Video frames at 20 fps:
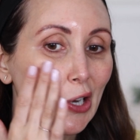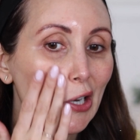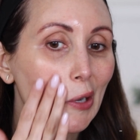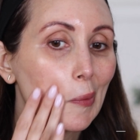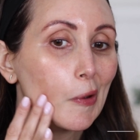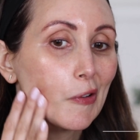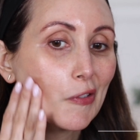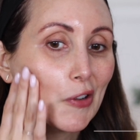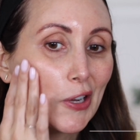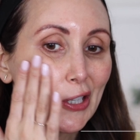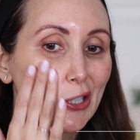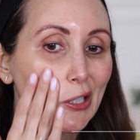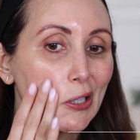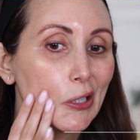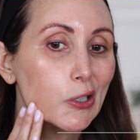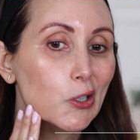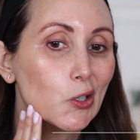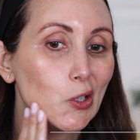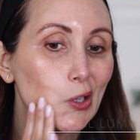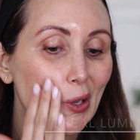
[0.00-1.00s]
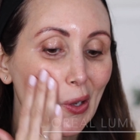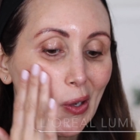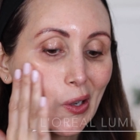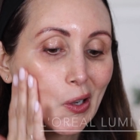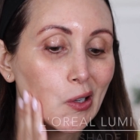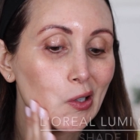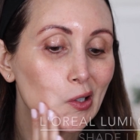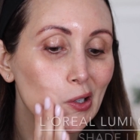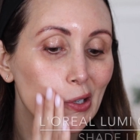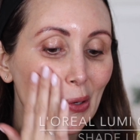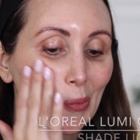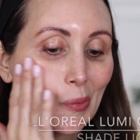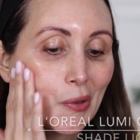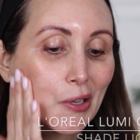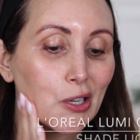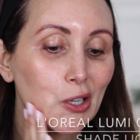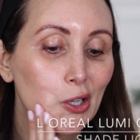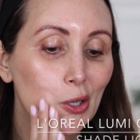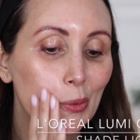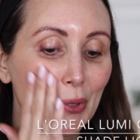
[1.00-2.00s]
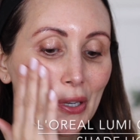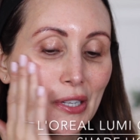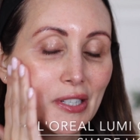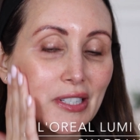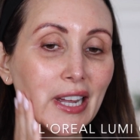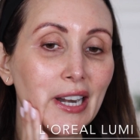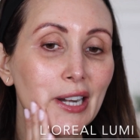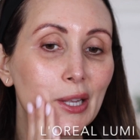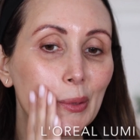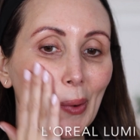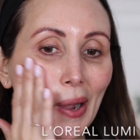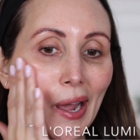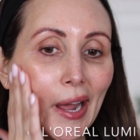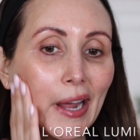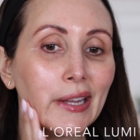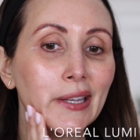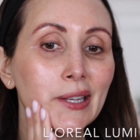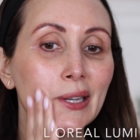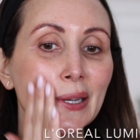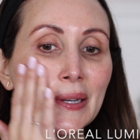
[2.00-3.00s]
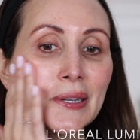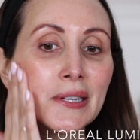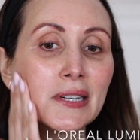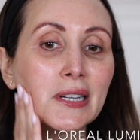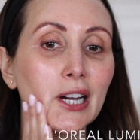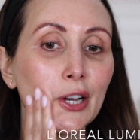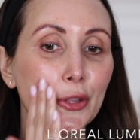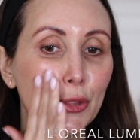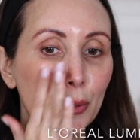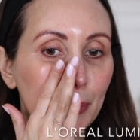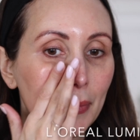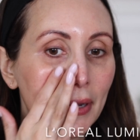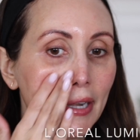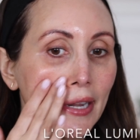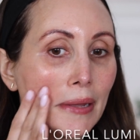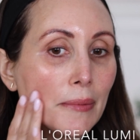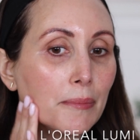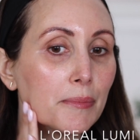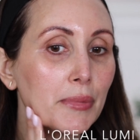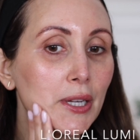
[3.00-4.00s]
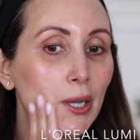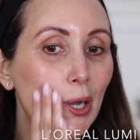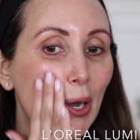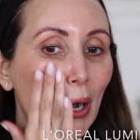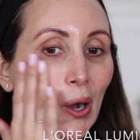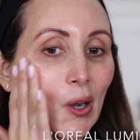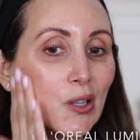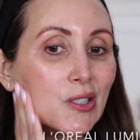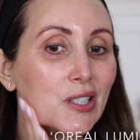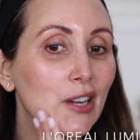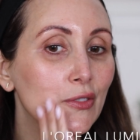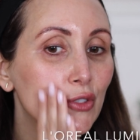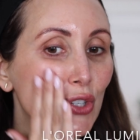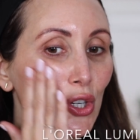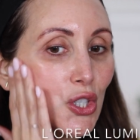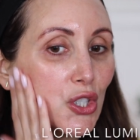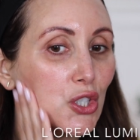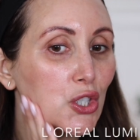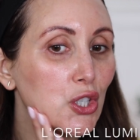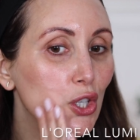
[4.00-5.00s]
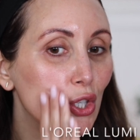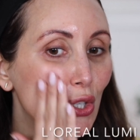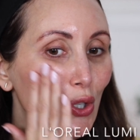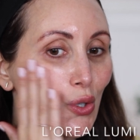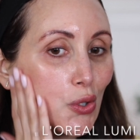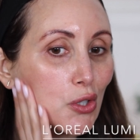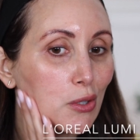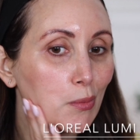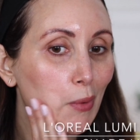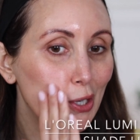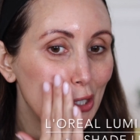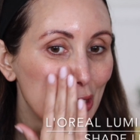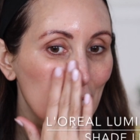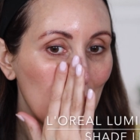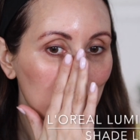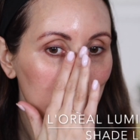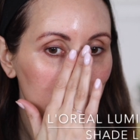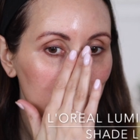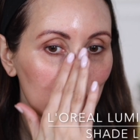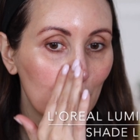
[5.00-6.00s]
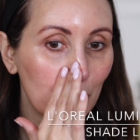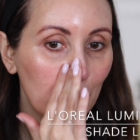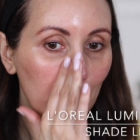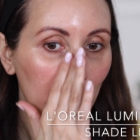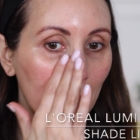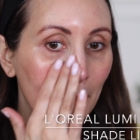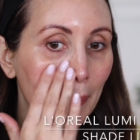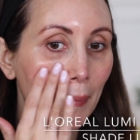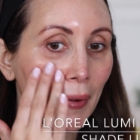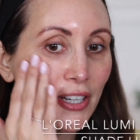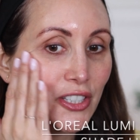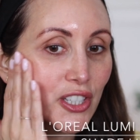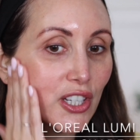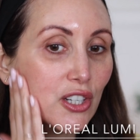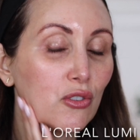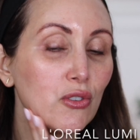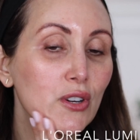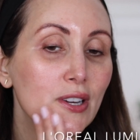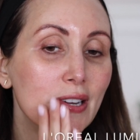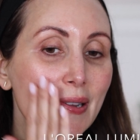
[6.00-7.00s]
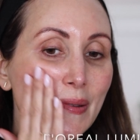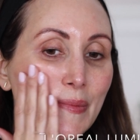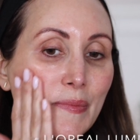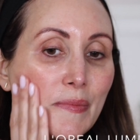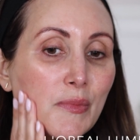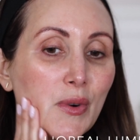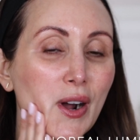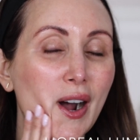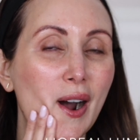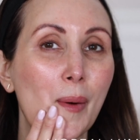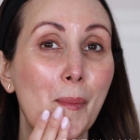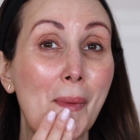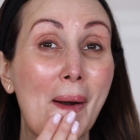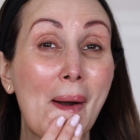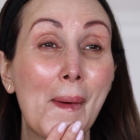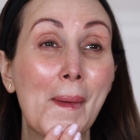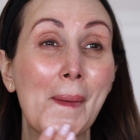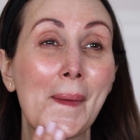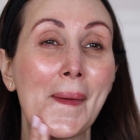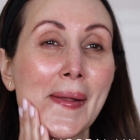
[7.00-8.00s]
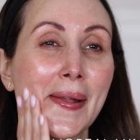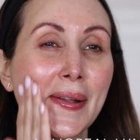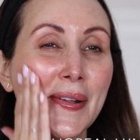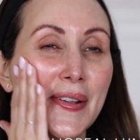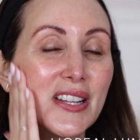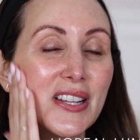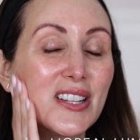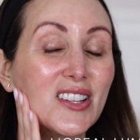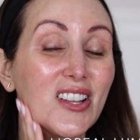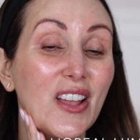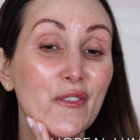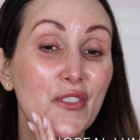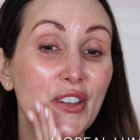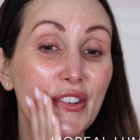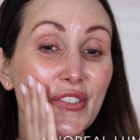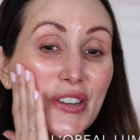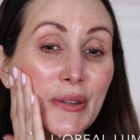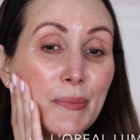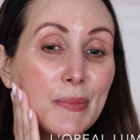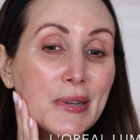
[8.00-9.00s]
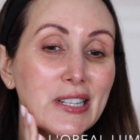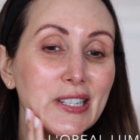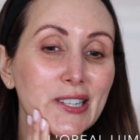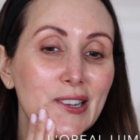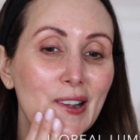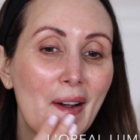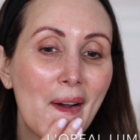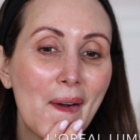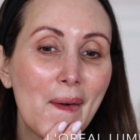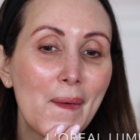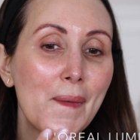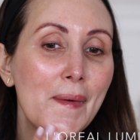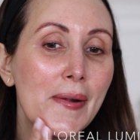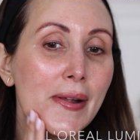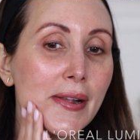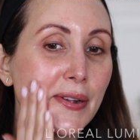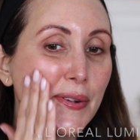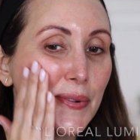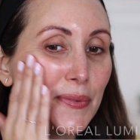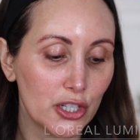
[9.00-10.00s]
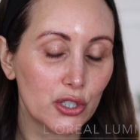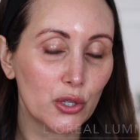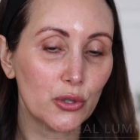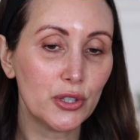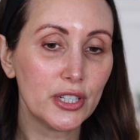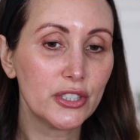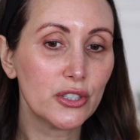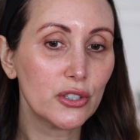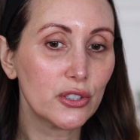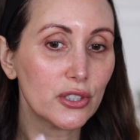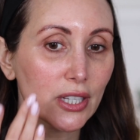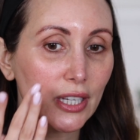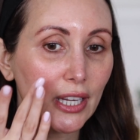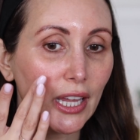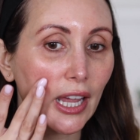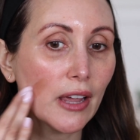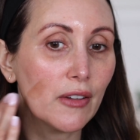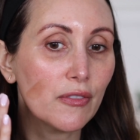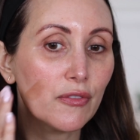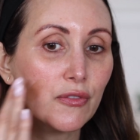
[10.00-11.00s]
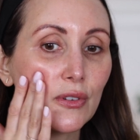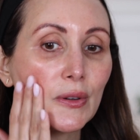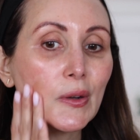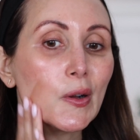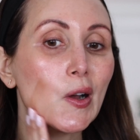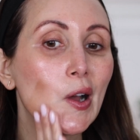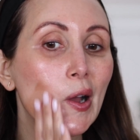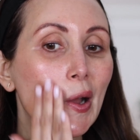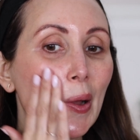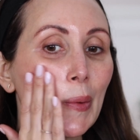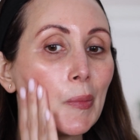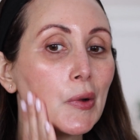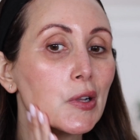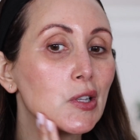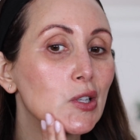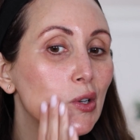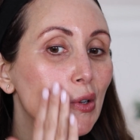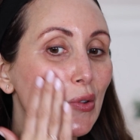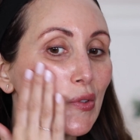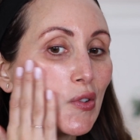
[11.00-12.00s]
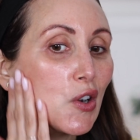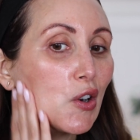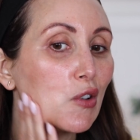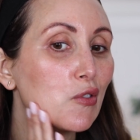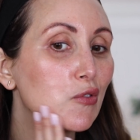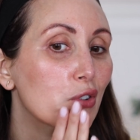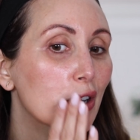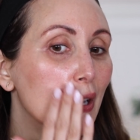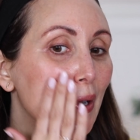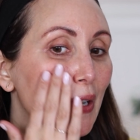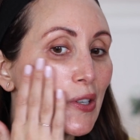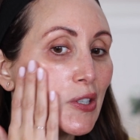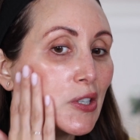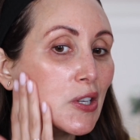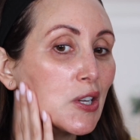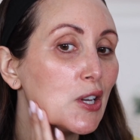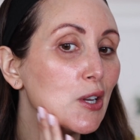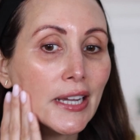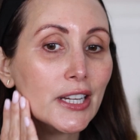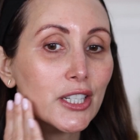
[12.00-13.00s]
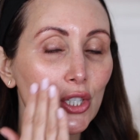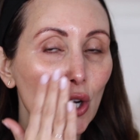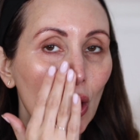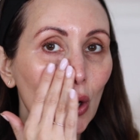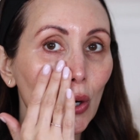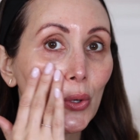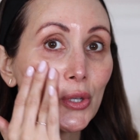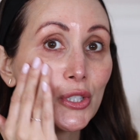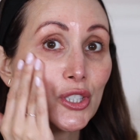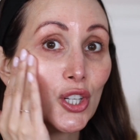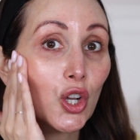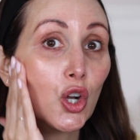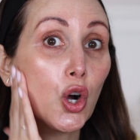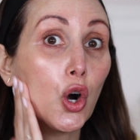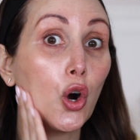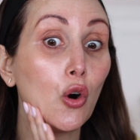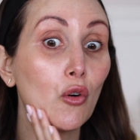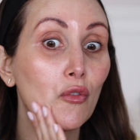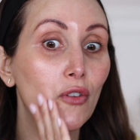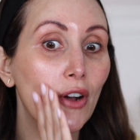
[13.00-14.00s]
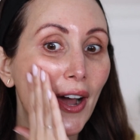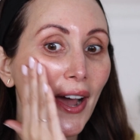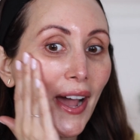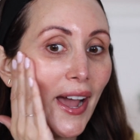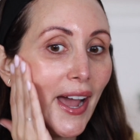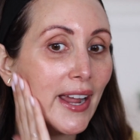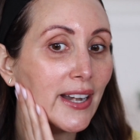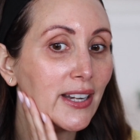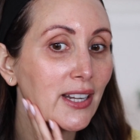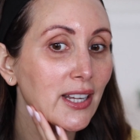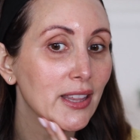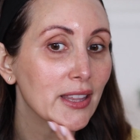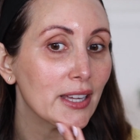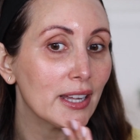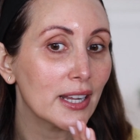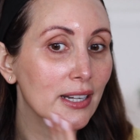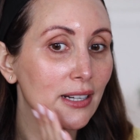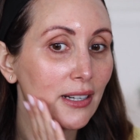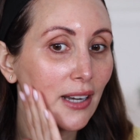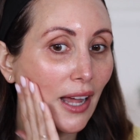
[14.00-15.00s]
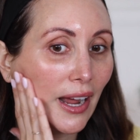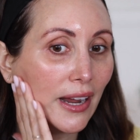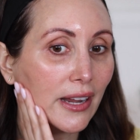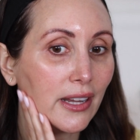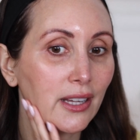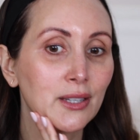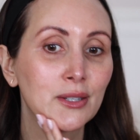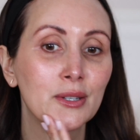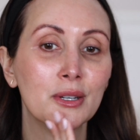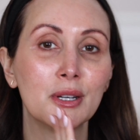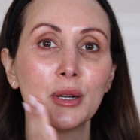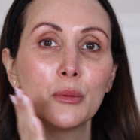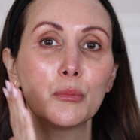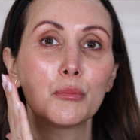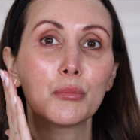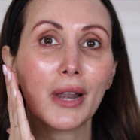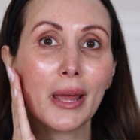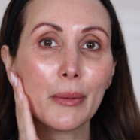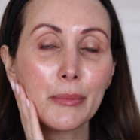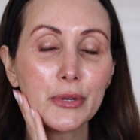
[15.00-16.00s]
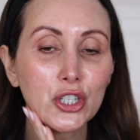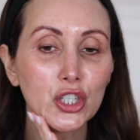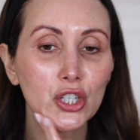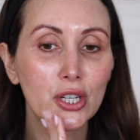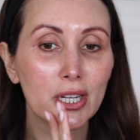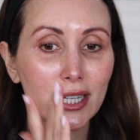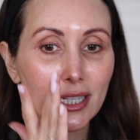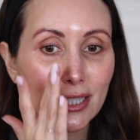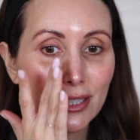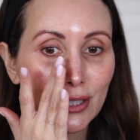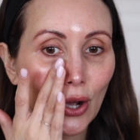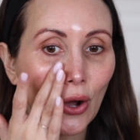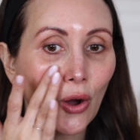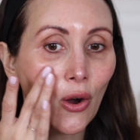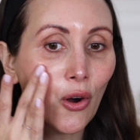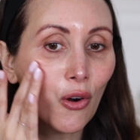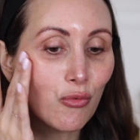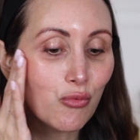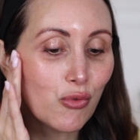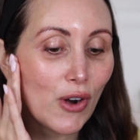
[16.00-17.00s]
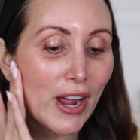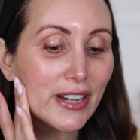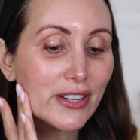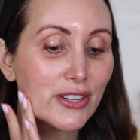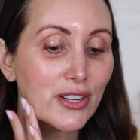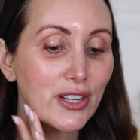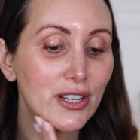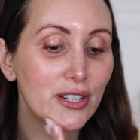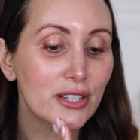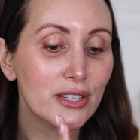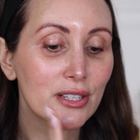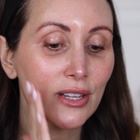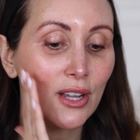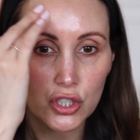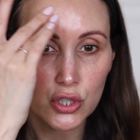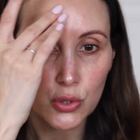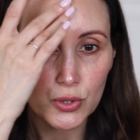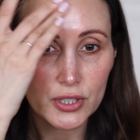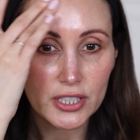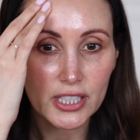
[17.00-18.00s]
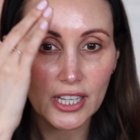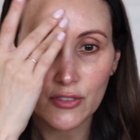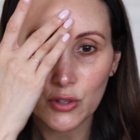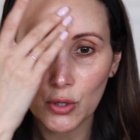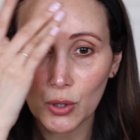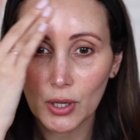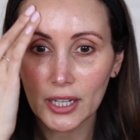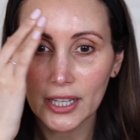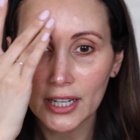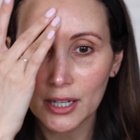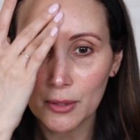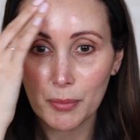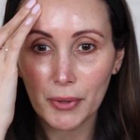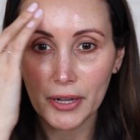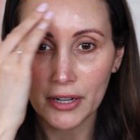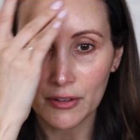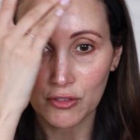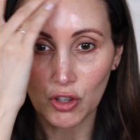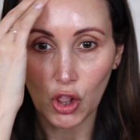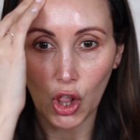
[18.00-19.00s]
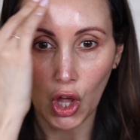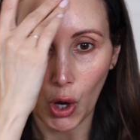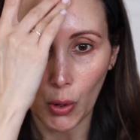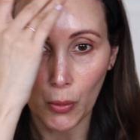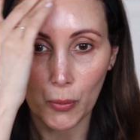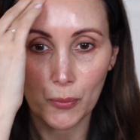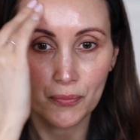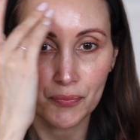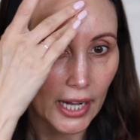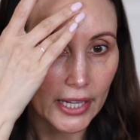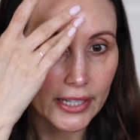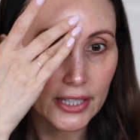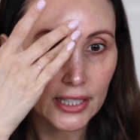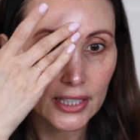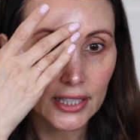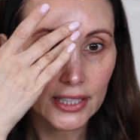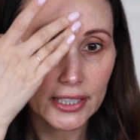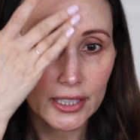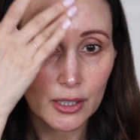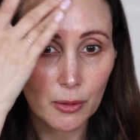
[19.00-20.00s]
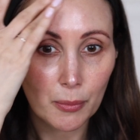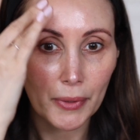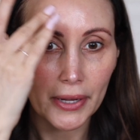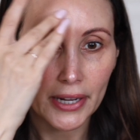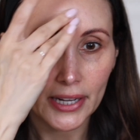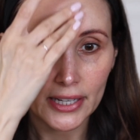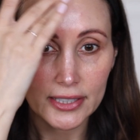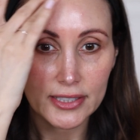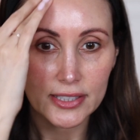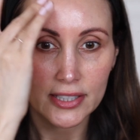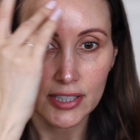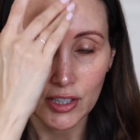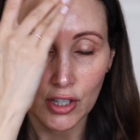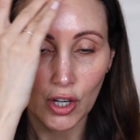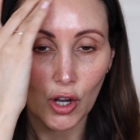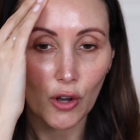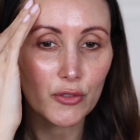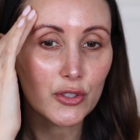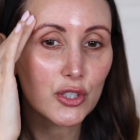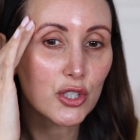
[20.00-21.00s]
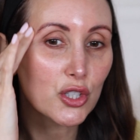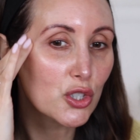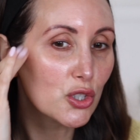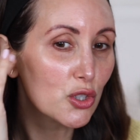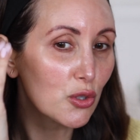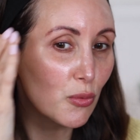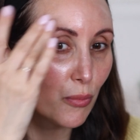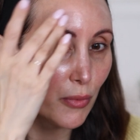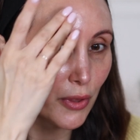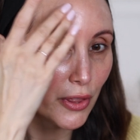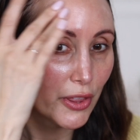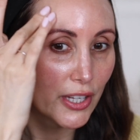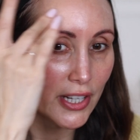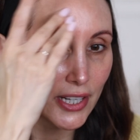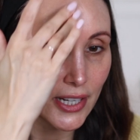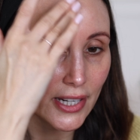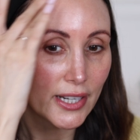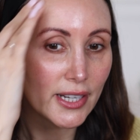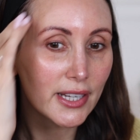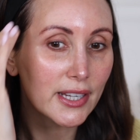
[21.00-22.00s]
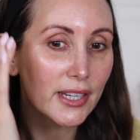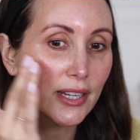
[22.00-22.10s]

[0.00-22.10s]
now my face is looking a little bit luminous anyway at the minute, because I've just used my Charlotte Tilbury Magic Cream, well, about 10-15 minutes ago. So this doesn't give a ton of coverage. It's not going to cover anything like blemishes or redness. It's just going to give you a little bit of glow and a little bit of something